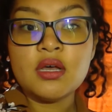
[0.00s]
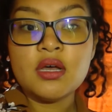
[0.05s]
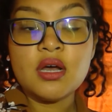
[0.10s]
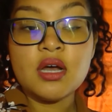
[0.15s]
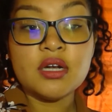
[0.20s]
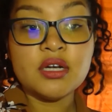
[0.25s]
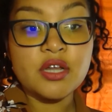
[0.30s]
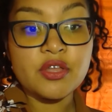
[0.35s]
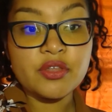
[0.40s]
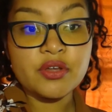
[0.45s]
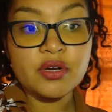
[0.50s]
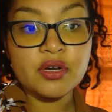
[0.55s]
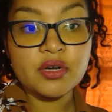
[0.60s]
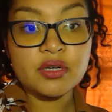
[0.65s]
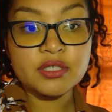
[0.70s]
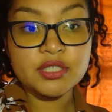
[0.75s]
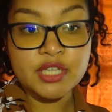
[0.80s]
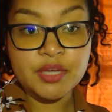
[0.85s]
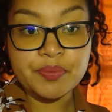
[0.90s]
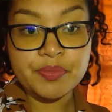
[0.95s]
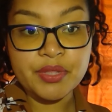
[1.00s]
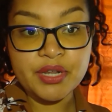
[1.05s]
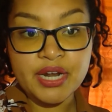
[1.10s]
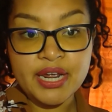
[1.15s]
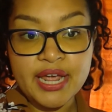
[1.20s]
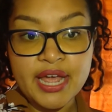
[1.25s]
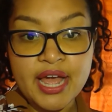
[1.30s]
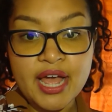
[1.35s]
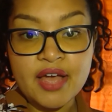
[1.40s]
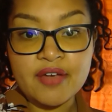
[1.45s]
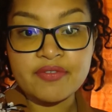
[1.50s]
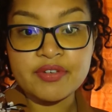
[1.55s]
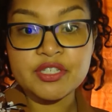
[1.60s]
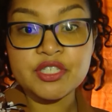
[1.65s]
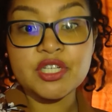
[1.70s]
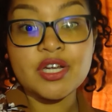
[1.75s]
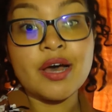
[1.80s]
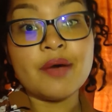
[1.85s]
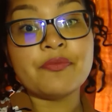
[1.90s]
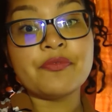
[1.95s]
Another tip that I have is
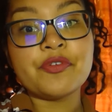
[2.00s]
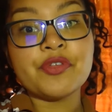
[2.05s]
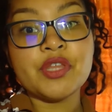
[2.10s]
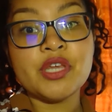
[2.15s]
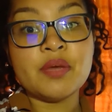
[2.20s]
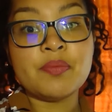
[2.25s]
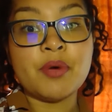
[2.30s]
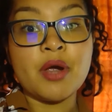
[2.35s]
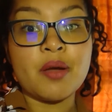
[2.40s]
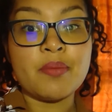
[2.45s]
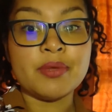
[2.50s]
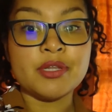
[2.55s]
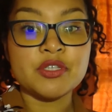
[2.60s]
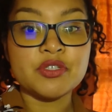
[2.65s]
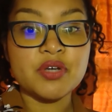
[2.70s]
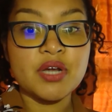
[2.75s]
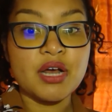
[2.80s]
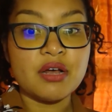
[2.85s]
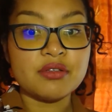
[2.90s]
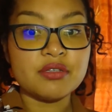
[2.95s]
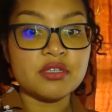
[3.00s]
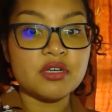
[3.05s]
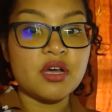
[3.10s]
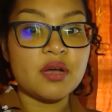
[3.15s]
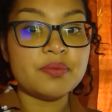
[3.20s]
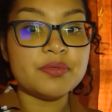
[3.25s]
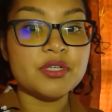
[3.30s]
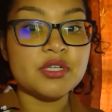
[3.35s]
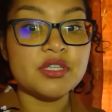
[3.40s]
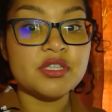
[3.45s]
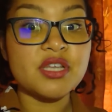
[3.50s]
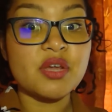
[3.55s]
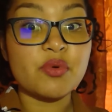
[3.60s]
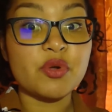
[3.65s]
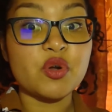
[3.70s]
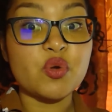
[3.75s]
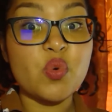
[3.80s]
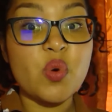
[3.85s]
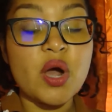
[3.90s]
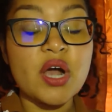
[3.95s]
to opt for the apartments or housing options that
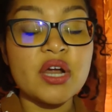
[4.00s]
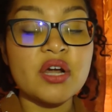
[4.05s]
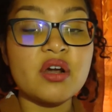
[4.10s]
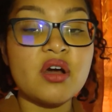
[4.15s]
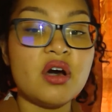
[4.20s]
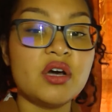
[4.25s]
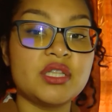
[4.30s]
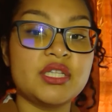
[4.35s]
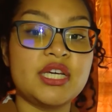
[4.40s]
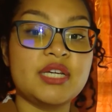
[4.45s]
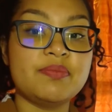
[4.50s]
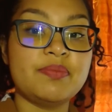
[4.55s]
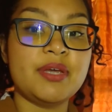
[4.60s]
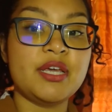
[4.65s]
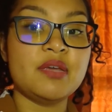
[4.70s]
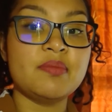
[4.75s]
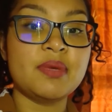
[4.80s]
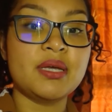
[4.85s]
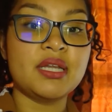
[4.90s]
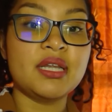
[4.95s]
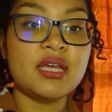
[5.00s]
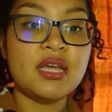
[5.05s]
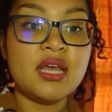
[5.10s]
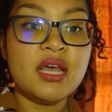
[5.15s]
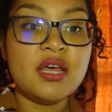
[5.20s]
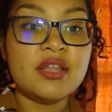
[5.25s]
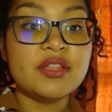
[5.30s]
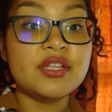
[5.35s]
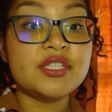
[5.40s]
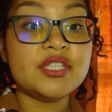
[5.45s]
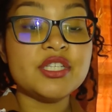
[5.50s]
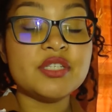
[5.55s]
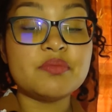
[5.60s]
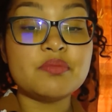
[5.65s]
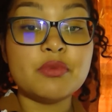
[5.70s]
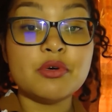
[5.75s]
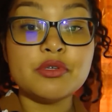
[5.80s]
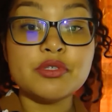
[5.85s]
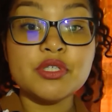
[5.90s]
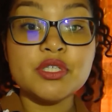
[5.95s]
require online payment. This is
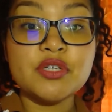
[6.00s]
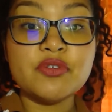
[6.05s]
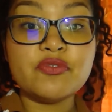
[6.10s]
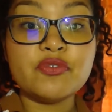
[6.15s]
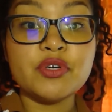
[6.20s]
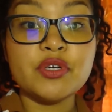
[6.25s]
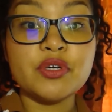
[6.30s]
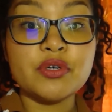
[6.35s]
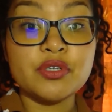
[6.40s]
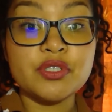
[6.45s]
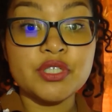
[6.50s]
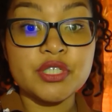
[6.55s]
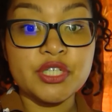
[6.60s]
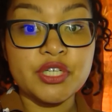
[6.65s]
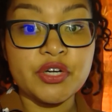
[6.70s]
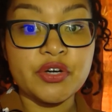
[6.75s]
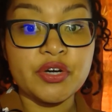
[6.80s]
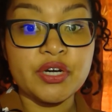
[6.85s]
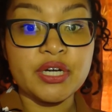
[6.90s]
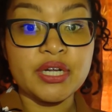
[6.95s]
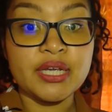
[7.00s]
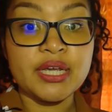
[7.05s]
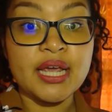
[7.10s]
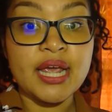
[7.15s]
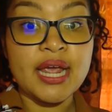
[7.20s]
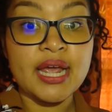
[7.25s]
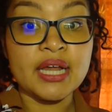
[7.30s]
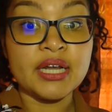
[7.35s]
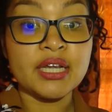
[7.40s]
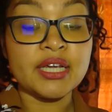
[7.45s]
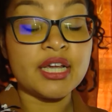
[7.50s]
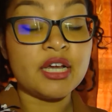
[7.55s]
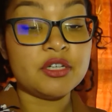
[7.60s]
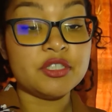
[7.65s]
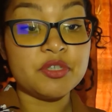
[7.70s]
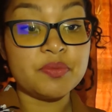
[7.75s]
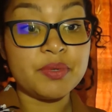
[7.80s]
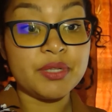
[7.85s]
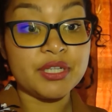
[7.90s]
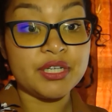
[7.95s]
mostly for your security and
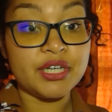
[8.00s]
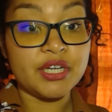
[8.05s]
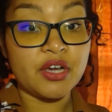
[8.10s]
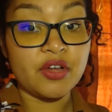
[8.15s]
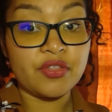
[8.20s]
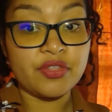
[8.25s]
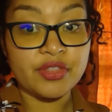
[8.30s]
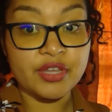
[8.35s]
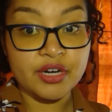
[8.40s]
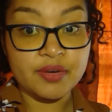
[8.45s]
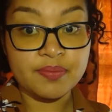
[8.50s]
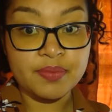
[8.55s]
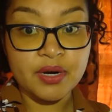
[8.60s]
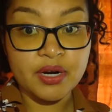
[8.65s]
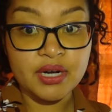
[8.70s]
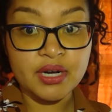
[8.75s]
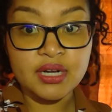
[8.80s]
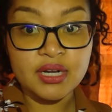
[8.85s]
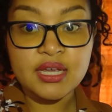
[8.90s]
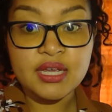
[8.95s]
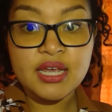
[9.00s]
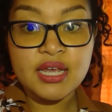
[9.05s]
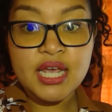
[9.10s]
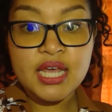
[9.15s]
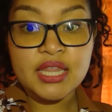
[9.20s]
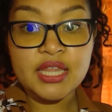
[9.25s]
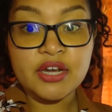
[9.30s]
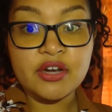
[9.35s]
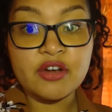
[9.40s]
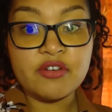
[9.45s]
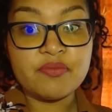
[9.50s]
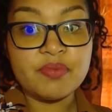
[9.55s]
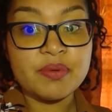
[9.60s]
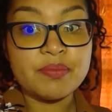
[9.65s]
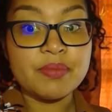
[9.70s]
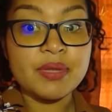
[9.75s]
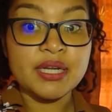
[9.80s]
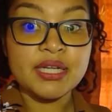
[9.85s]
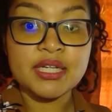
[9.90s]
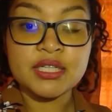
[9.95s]
accountability on their part. There have been
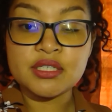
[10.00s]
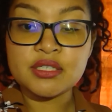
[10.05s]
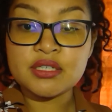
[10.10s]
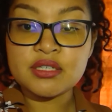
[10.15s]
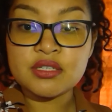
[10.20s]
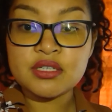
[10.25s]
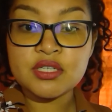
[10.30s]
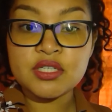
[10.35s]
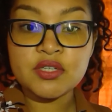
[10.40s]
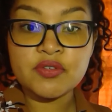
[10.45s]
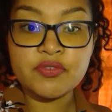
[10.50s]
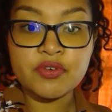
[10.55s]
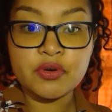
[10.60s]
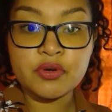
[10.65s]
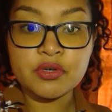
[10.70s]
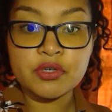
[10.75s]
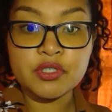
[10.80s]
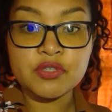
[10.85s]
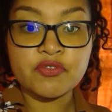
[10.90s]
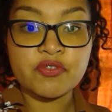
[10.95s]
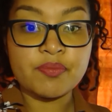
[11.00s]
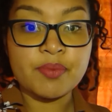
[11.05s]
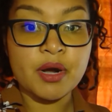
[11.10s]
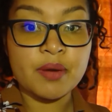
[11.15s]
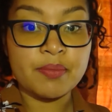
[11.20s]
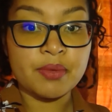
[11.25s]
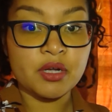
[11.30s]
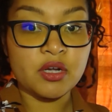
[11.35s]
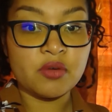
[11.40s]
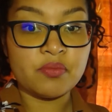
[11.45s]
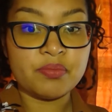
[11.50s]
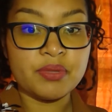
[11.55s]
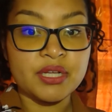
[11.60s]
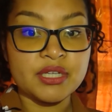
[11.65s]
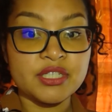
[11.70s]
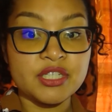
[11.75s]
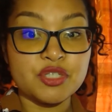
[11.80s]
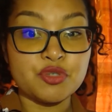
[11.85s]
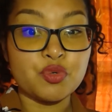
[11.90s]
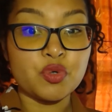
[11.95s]
many instances of owners of apartment
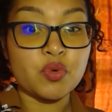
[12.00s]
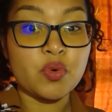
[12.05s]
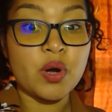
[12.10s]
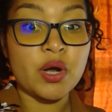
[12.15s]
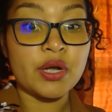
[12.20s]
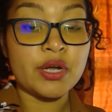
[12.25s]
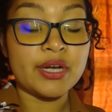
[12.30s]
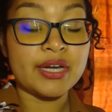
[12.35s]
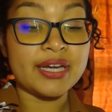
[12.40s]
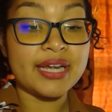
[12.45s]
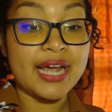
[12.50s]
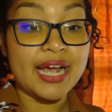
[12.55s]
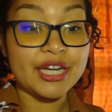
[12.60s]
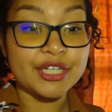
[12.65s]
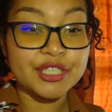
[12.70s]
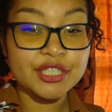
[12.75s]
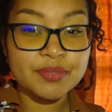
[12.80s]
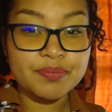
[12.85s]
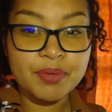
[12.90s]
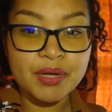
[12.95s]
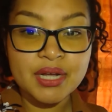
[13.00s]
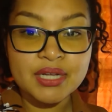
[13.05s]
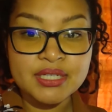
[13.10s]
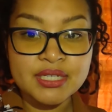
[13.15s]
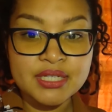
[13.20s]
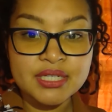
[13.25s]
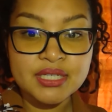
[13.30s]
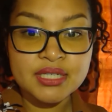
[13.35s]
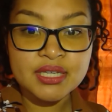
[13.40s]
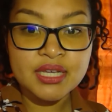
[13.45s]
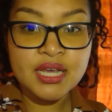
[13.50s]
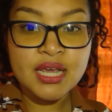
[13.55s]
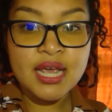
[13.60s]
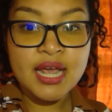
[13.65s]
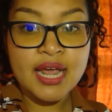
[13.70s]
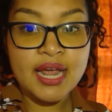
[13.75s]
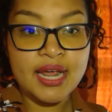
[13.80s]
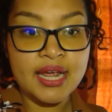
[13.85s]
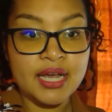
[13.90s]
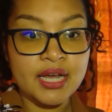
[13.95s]
complexes requiring cash deposits
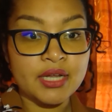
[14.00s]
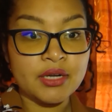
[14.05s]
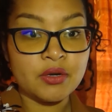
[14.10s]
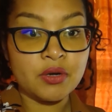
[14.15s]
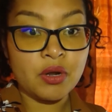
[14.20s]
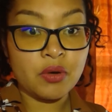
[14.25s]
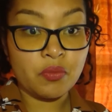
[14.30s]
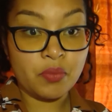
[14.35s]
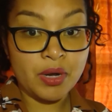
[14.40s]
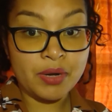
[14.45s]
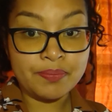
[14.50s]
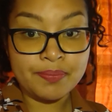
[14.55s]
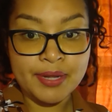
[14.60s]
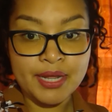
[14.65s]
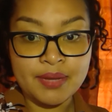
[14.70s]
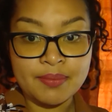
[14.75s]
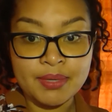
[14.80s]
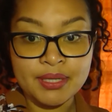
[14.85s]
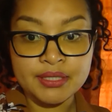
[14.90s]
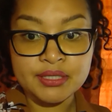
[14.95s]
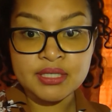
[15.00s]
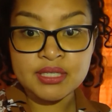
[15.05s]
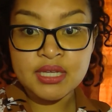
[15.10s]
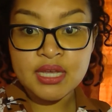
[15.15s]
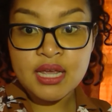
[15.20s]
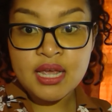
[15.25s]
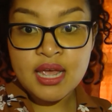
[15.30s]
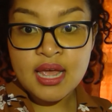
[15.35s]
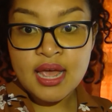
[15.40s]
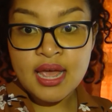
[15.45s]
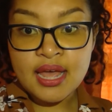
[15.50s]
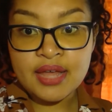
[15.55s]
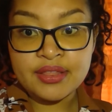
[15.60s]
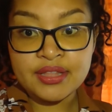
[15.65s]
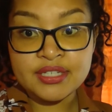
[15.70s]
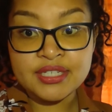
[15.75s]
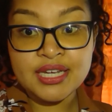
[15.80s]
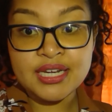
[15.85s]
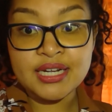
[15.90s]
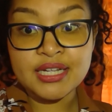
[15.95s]
and rent payments, and
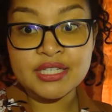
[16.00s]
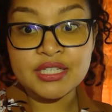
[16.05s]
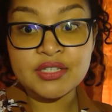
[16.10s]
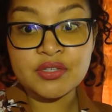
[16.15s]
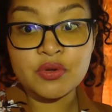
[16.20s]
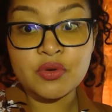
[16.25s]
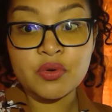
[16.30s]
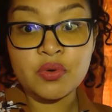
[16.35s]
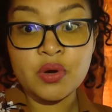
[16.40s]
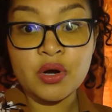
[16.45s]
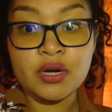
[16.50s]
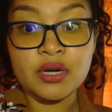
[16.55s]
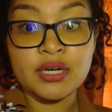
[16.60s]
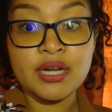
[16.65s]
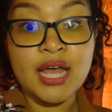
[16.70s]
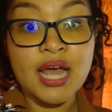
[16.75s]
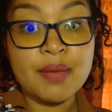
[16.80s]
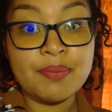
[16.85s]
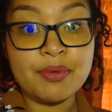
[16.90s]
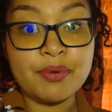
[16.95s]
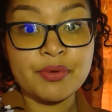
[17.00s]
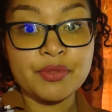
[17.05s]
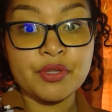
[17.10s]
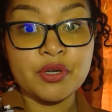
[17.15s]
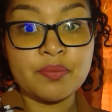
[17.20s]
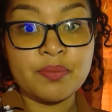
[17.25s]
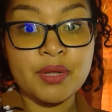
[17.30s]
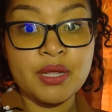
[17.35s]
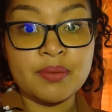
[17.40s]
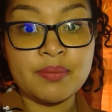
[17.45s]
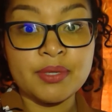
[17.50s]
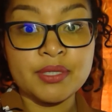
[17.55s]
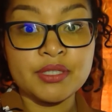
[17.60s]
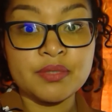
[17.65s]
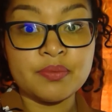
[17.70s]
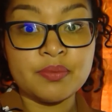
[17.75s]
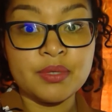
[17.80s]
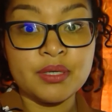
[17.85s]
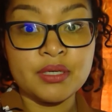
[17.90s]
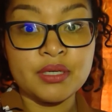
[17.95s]
the tenants who are unhappy with their payments
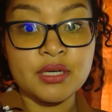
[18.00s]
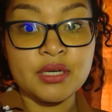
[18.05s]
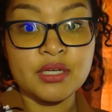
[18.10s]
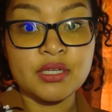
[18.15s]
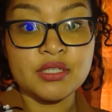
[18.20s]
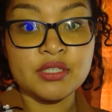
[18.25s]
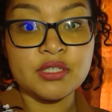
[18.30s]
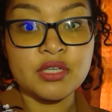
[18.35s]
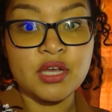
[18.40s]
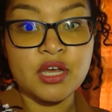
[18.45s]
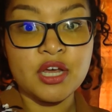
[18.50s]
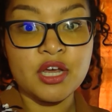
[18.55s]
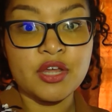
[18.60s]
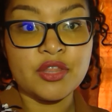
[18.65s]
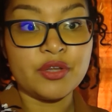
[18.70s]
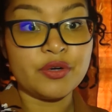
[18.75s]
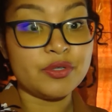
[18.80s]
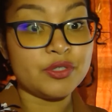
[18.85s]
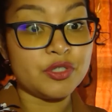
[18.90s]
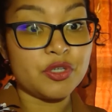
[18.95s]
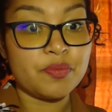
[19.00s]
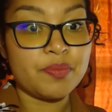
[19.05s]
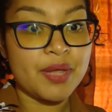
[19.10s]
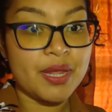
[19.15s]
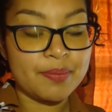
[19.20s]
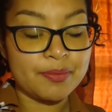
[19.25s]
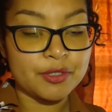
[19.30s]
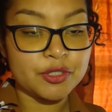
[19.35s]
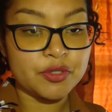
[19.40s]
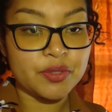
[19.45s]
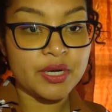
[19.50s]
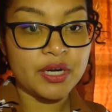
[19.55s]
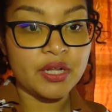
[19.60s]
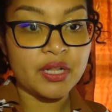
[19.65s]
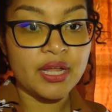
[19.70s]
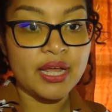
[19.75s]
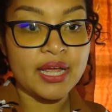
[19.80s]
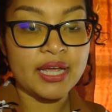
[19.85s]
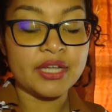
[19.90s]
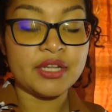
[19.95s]
because there is no paper trail
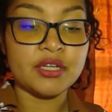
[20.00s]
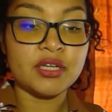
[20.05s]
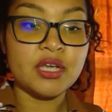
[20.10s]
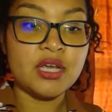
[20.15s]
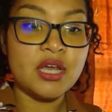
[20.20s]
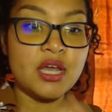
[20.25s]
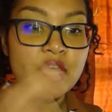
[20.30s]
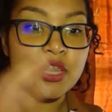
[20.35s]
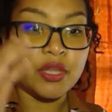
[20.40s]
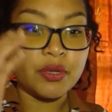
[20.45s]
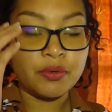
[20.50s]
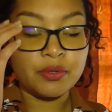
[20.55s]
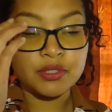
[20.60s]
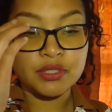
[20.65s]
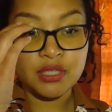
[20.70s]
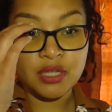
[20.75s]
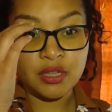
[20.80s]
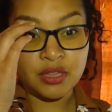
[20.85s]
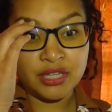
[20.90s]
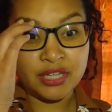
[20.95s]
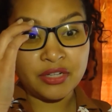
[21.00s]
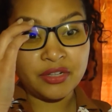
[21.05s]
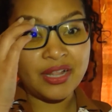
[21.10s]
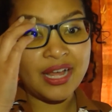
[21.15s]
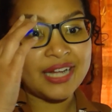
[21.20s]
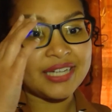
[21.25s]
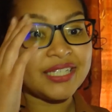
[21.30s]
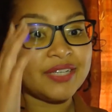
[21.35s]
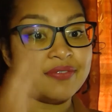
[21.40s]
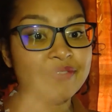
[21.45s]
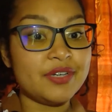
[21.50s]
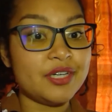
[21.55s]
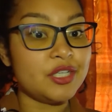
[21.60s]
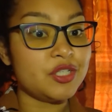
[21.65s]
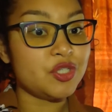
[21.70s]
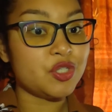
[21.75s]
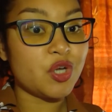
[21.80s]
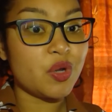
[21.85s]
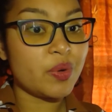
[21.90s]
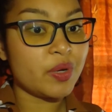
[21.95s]
and there was illegal
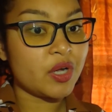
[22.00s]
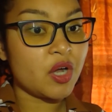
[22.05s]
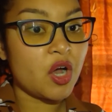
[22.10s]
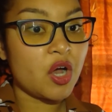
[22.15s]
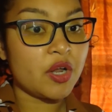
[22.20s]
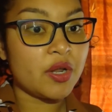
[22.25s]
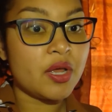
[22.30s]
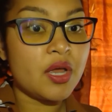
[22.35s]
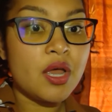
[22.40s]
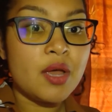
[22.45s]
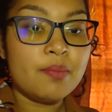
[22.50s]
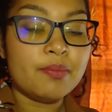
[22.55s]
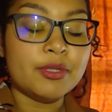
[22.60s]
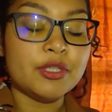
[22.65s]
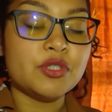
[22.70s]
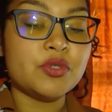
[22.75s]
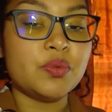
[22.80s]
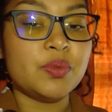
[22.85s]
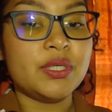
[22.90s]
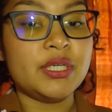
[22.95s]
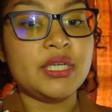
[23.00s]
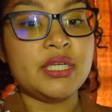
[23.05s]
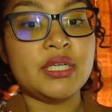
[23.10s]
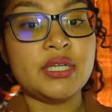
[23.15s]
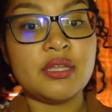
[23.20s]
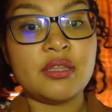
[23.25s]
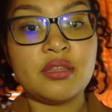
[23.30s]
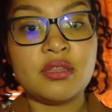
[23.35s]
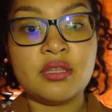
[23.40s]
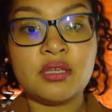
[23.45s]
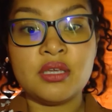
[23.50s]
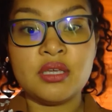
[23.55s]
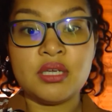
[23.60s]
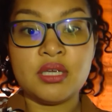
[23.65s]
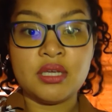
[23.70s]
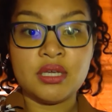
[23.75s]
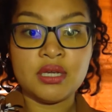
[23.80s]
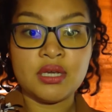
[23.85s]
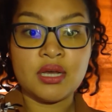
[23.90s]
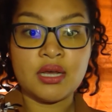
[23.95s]
activities going on between
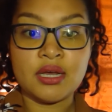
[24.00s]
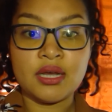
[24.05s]
the